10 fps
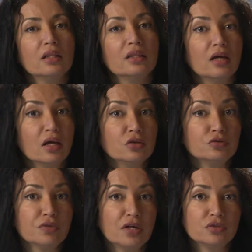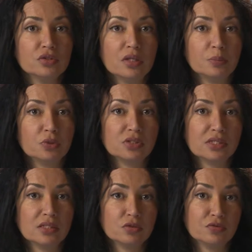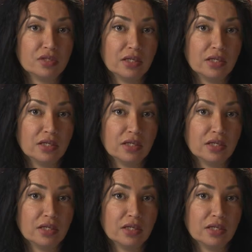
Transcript: The other 5 to 10% of the